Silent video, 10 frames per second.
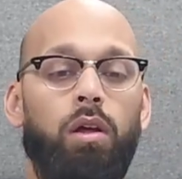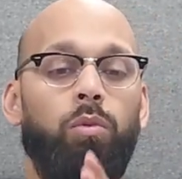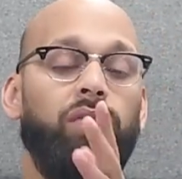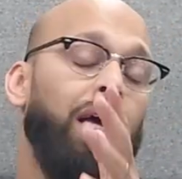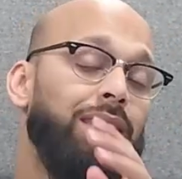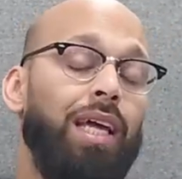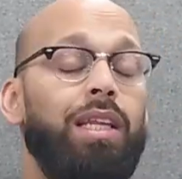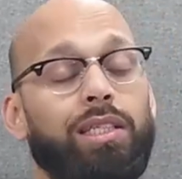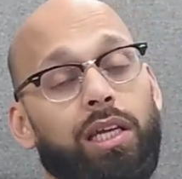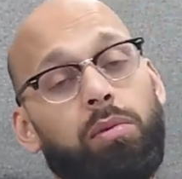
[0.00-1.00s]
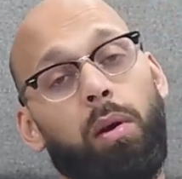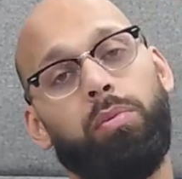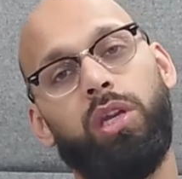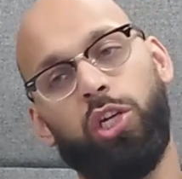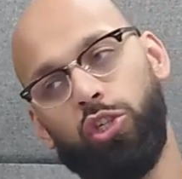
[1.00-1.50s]
With that said, let's get into my
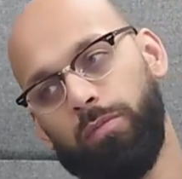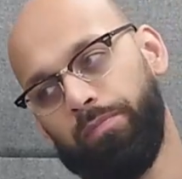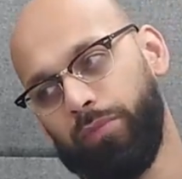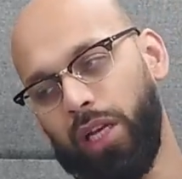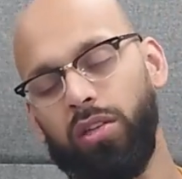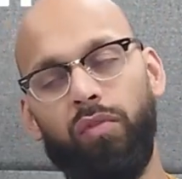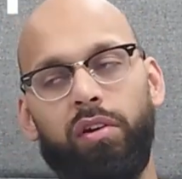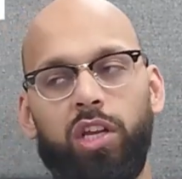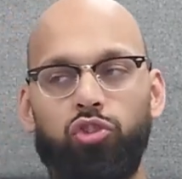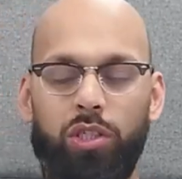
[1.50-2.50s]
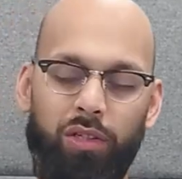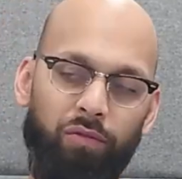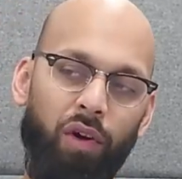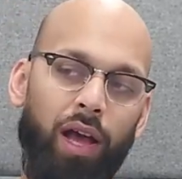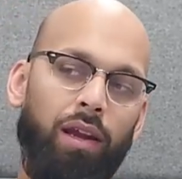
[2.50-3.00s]
prediction. That's a very
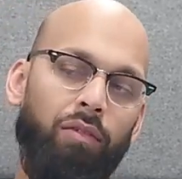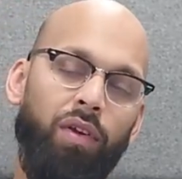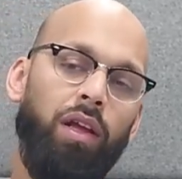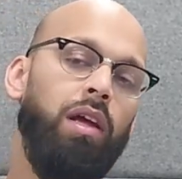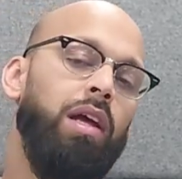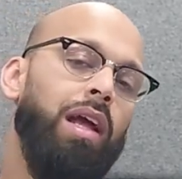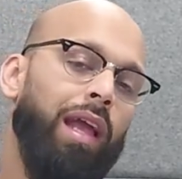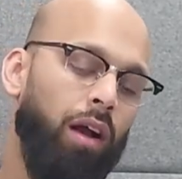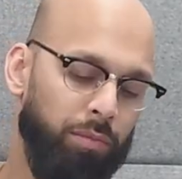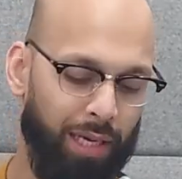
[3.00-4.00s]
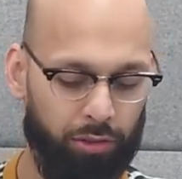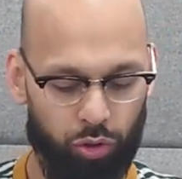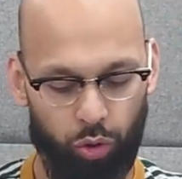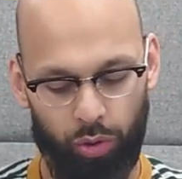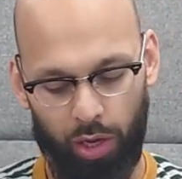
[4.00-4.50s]
interesting fight, and I think it comes down to
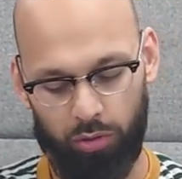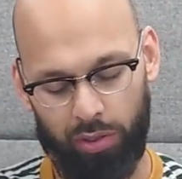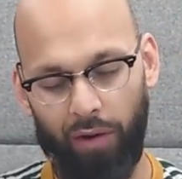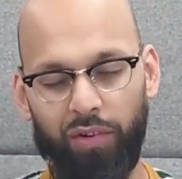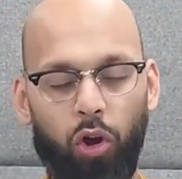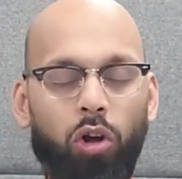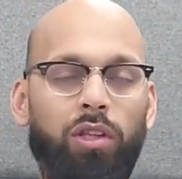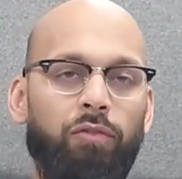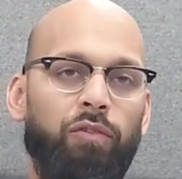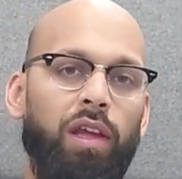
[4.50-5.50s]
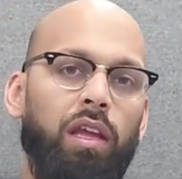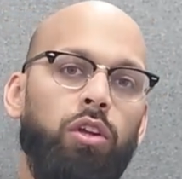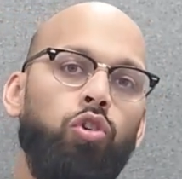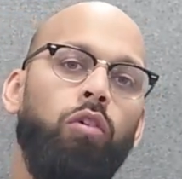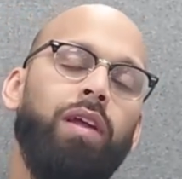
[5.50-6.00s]
two tails. I think on the feet,
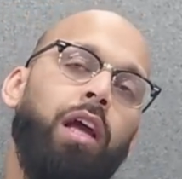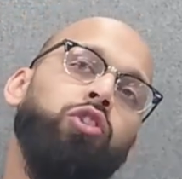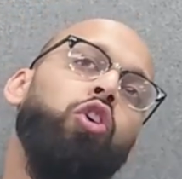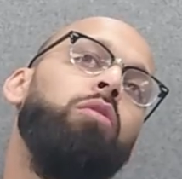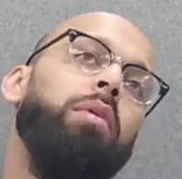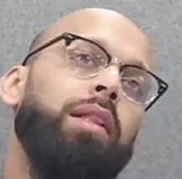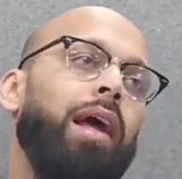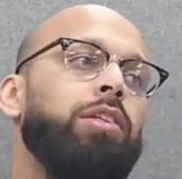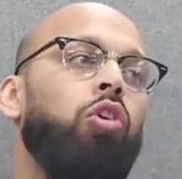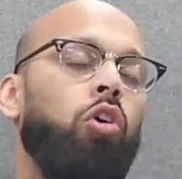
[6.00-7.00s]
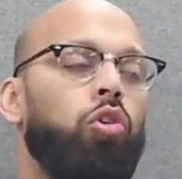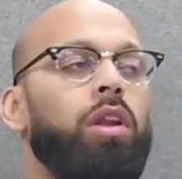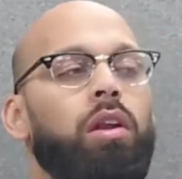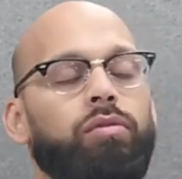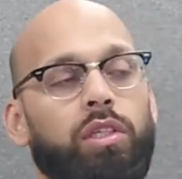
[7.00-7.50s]
Iuri has shown me that he's got
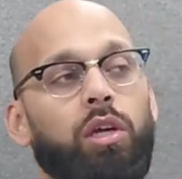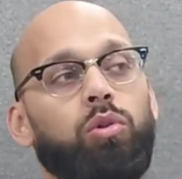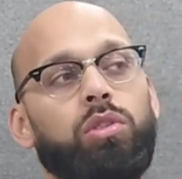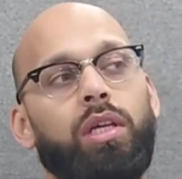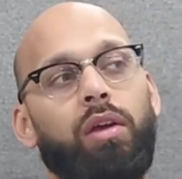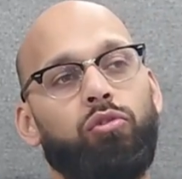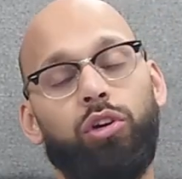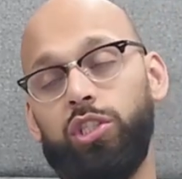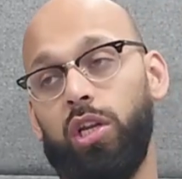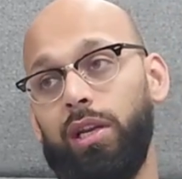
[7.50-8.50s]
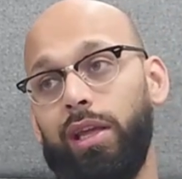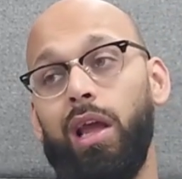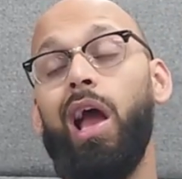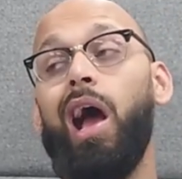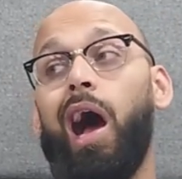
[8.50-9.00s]
good enough skills to give Christian Lee
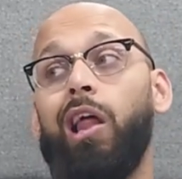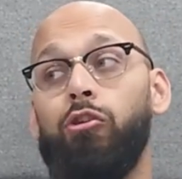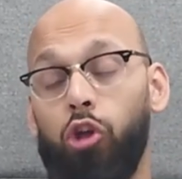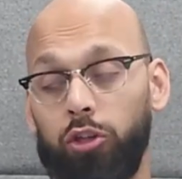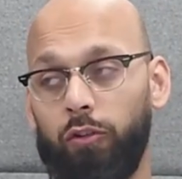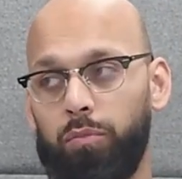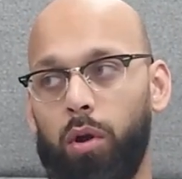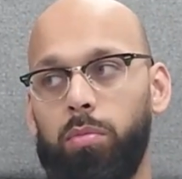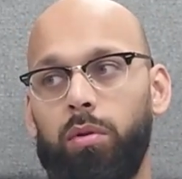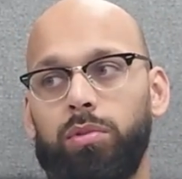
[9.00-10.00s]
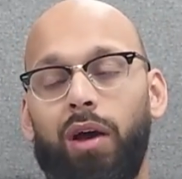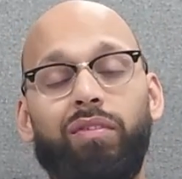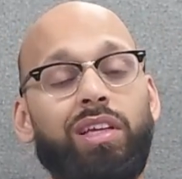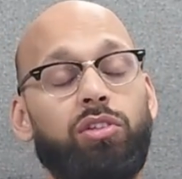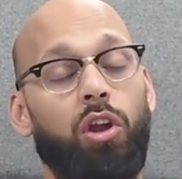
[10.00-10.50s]
a lot of problems. I
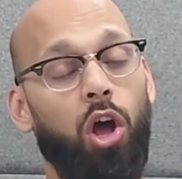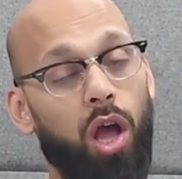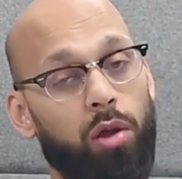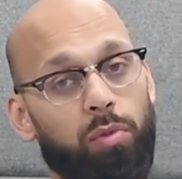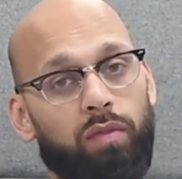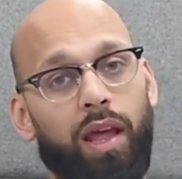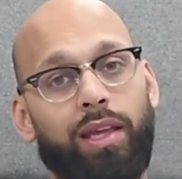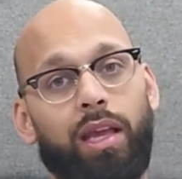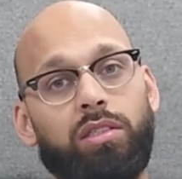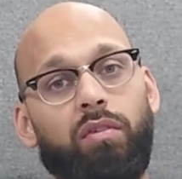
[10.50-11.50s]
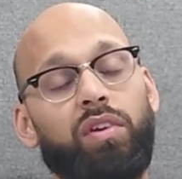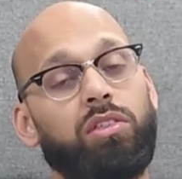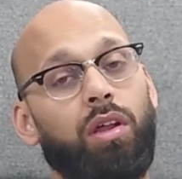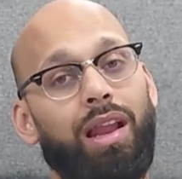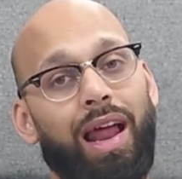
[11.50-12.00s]
think he's going to hurt him with leg kicks. I think
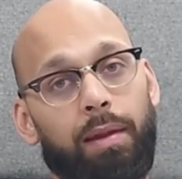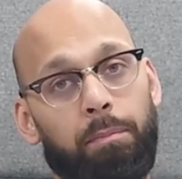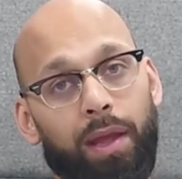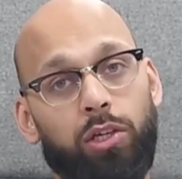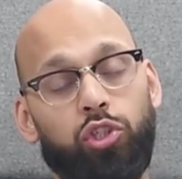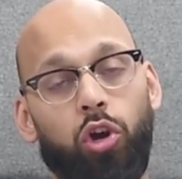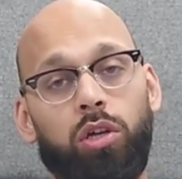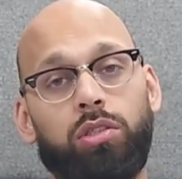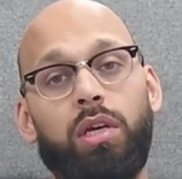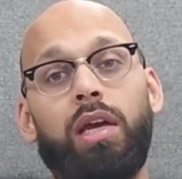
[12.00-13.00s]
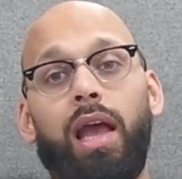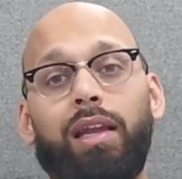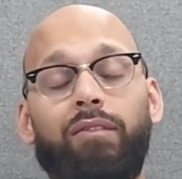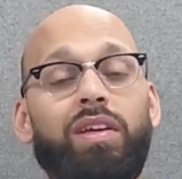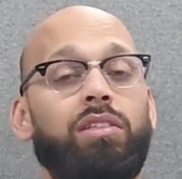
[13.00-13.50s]
he's going to land big shots,
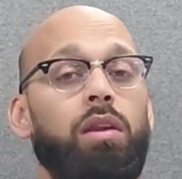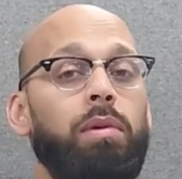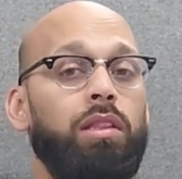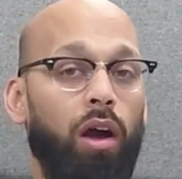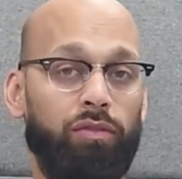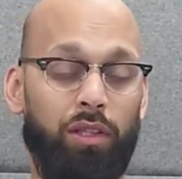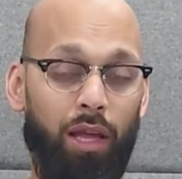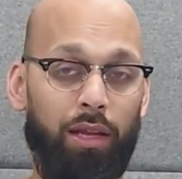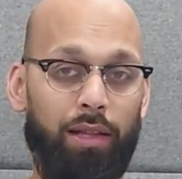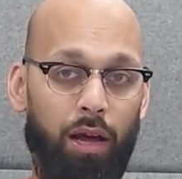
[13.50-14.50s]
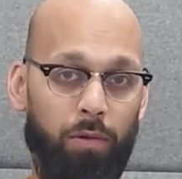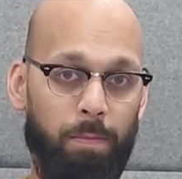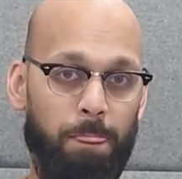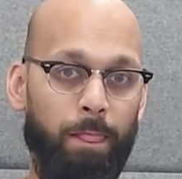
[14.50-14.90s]
and I think it's going to be tough to take down.